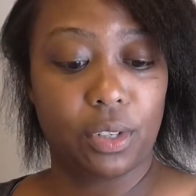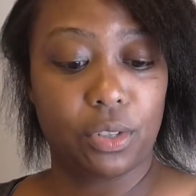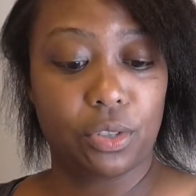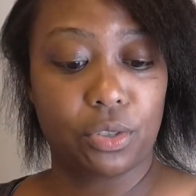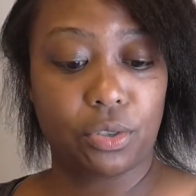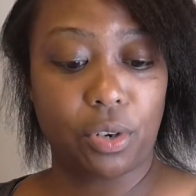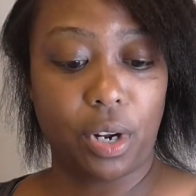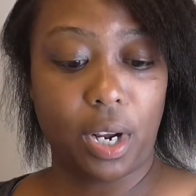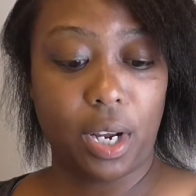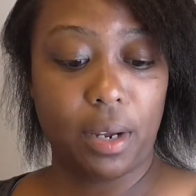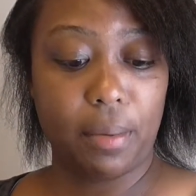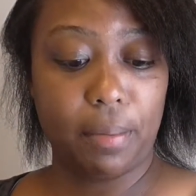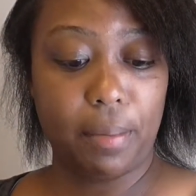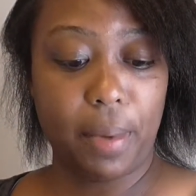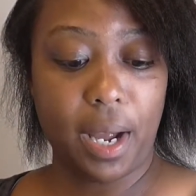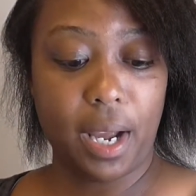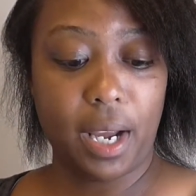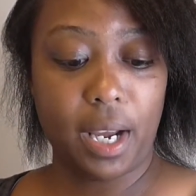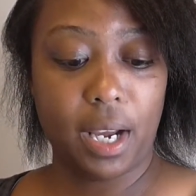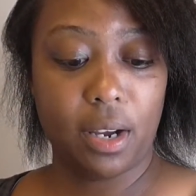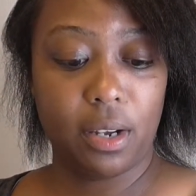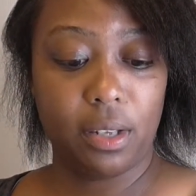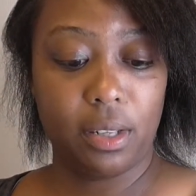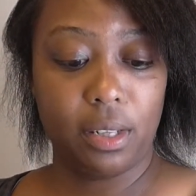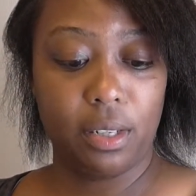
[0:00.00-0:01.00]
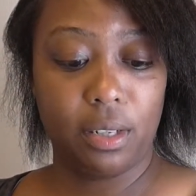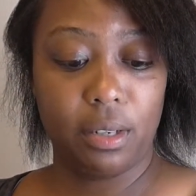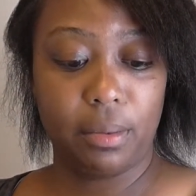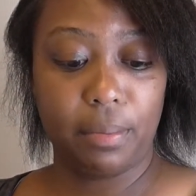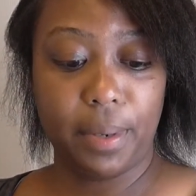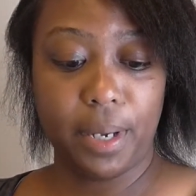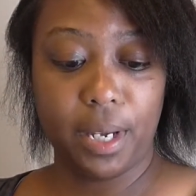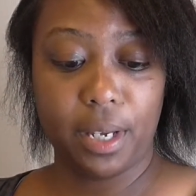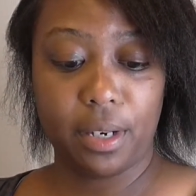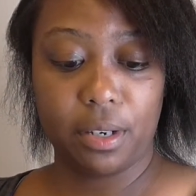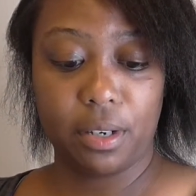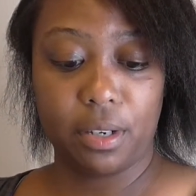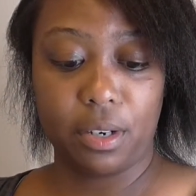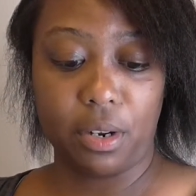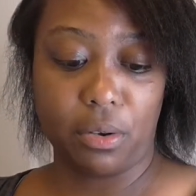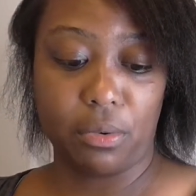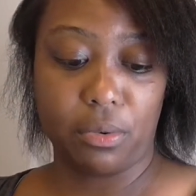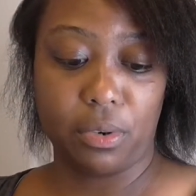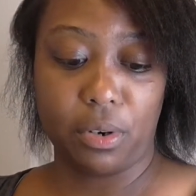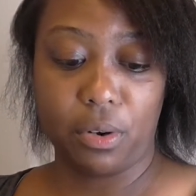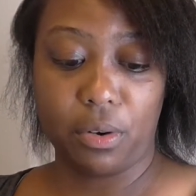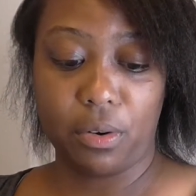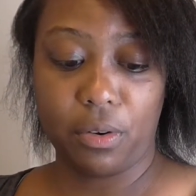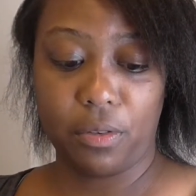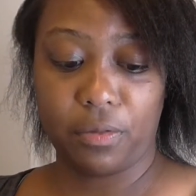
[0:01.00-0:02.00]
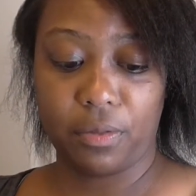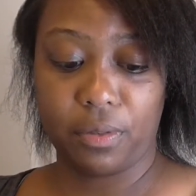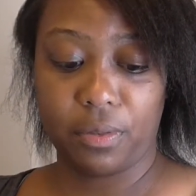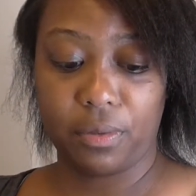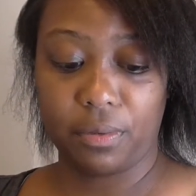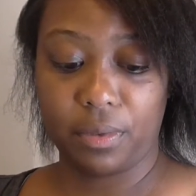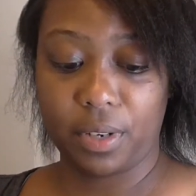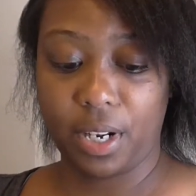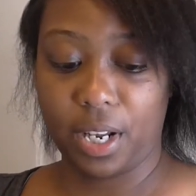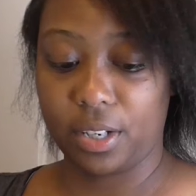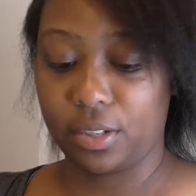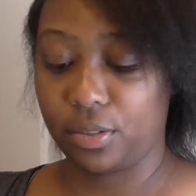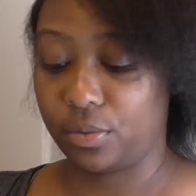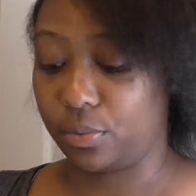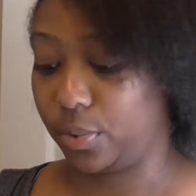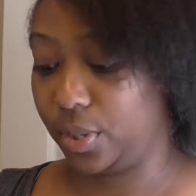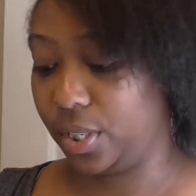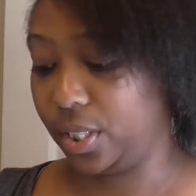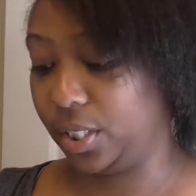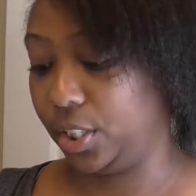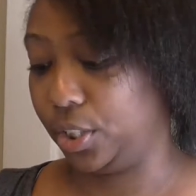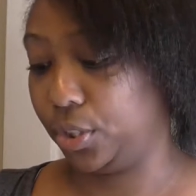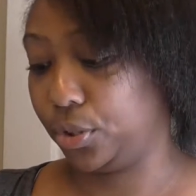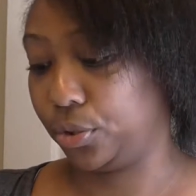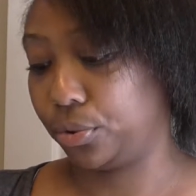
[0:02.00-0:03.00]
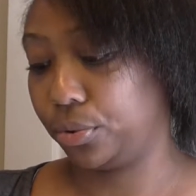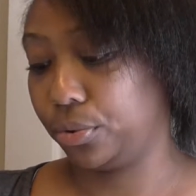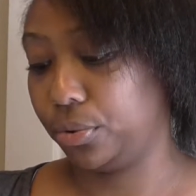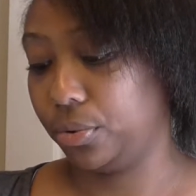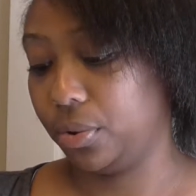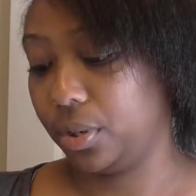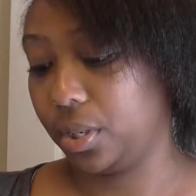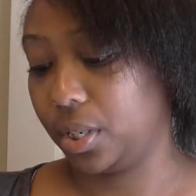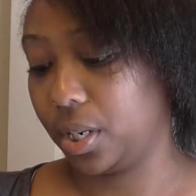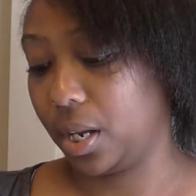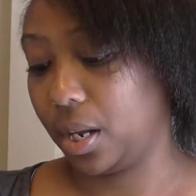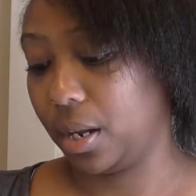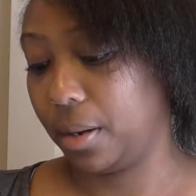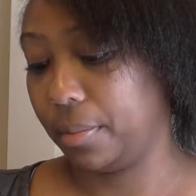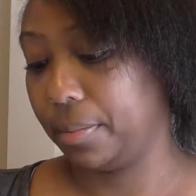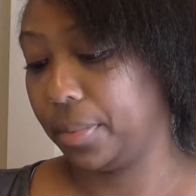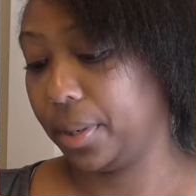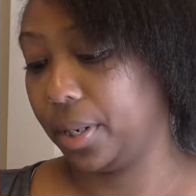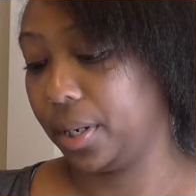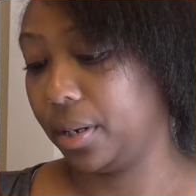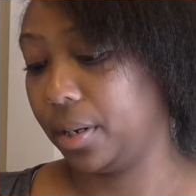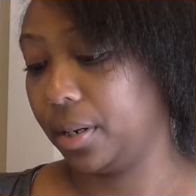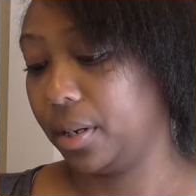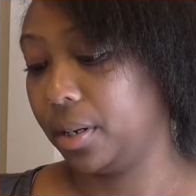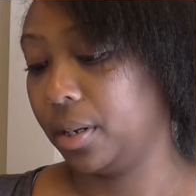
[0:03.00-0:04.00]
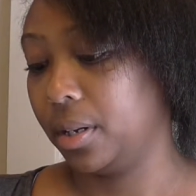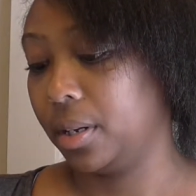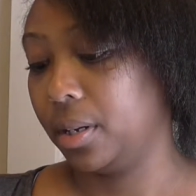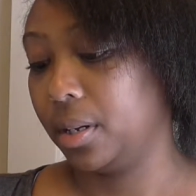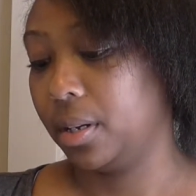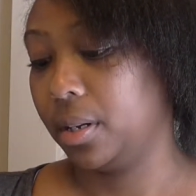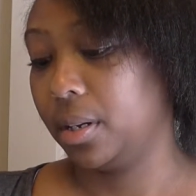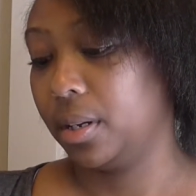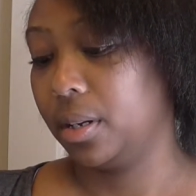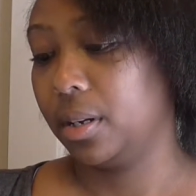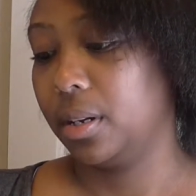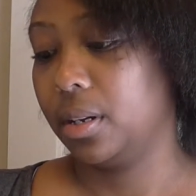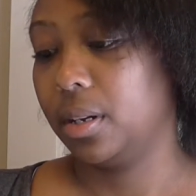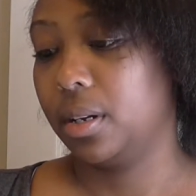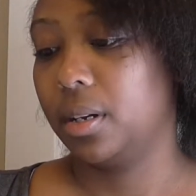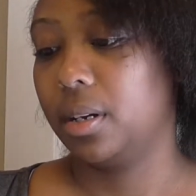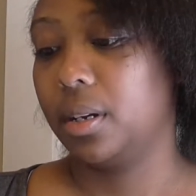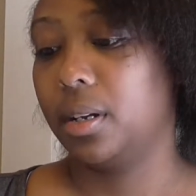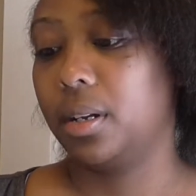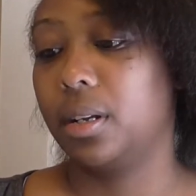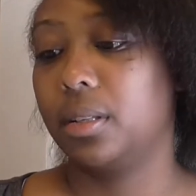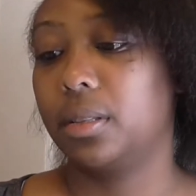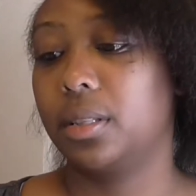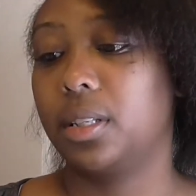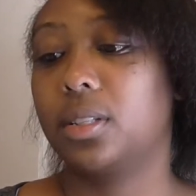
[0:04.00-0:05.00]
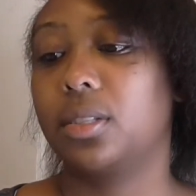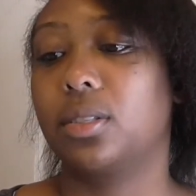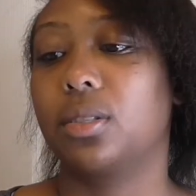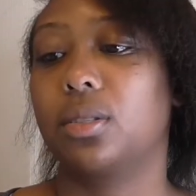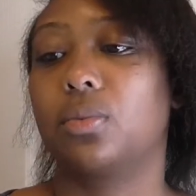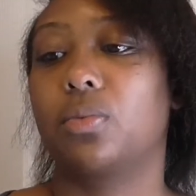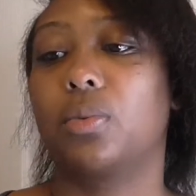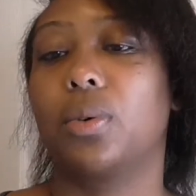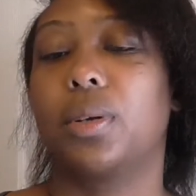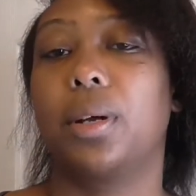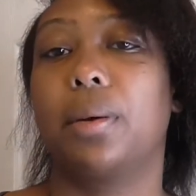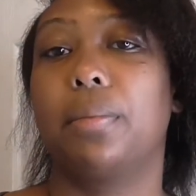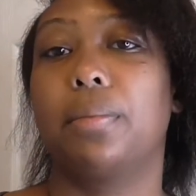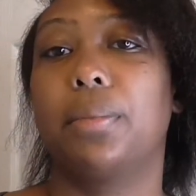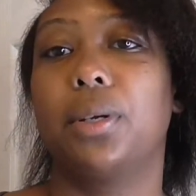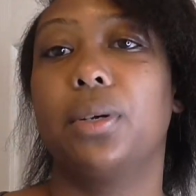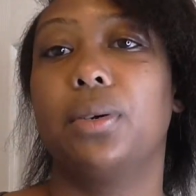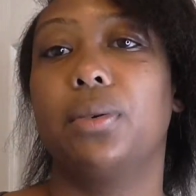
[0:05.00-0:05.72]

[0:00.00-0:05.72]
straighten my hair a little better. Don't know if that's really true or not, but this is what I'm